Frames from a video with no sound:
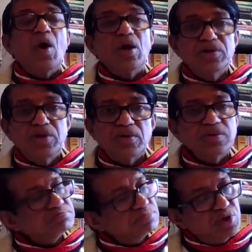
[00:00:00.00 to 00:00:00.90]

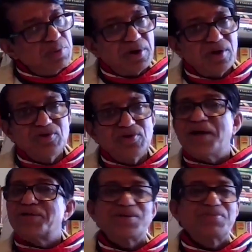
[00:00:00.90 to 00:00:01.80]
although Jivananda
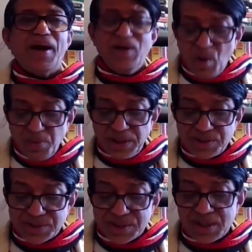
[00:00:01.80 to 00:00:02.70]
Das is by no
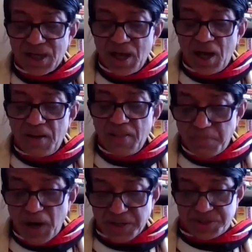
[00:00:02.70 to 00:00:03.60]
means a
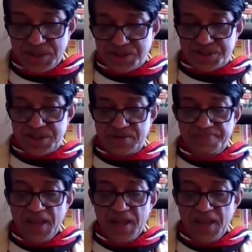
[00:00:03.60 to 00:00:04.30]
Marxist.